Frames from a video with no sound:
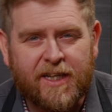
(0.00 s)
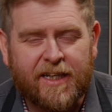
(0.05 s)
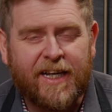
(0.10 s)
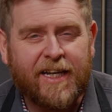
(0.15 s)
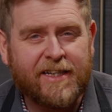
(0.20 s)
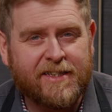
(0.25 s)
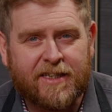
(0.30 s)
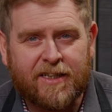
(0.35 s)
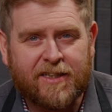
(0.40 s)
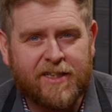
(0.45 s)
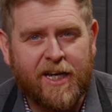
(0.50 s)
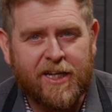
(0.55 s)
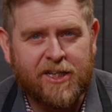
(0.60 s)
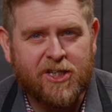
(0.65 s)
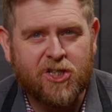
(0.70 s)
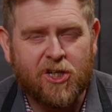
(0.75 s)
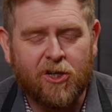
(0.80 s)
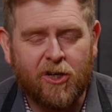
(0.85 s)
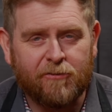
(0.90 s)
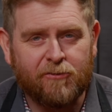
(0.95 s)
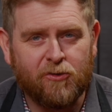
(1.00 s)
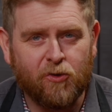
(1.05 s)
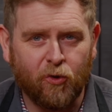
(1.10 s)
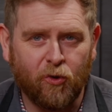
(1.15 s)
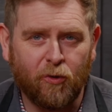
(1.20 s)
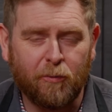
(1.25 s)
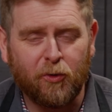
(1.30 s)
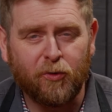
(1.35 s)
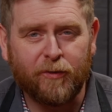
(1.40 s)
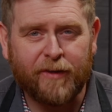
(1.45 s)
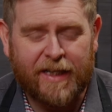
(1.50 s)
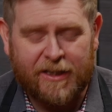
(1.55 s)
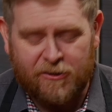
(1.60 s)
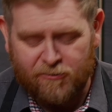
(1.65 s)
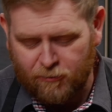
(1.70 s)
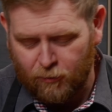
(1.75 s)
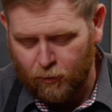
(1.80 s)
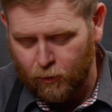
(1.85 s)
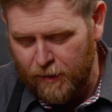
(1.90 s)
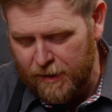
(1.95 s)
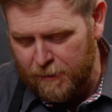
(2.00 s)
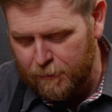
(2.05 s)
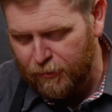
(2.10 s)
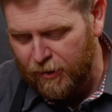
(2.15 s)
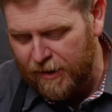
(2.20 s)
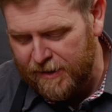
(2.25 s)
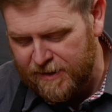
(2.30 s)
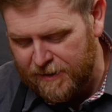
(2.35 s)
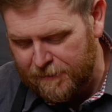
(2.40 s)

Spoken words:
and has the texture of normal natural wheat bread.